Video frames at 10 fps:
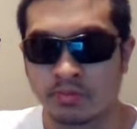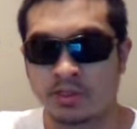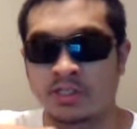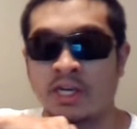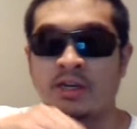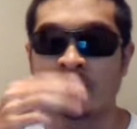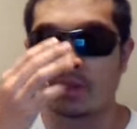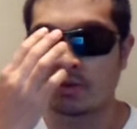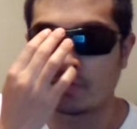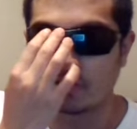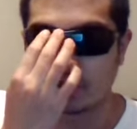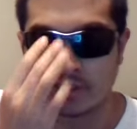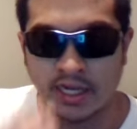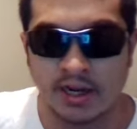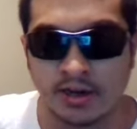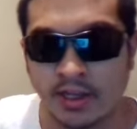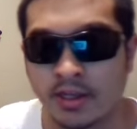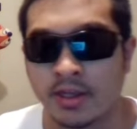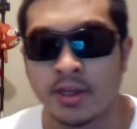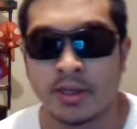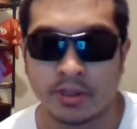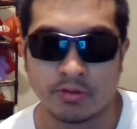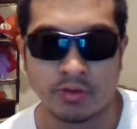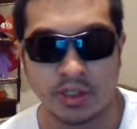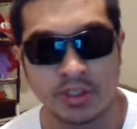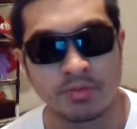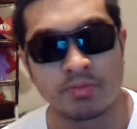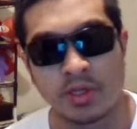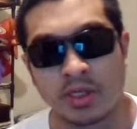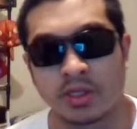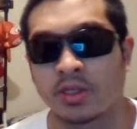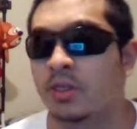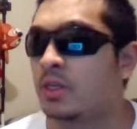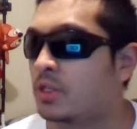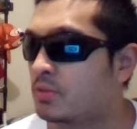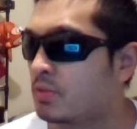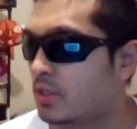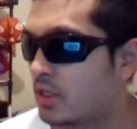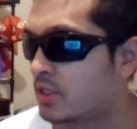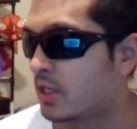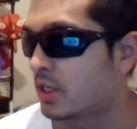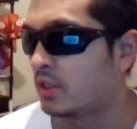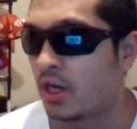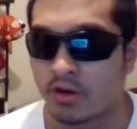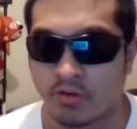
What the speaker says: Saturday. The reason being is because like Log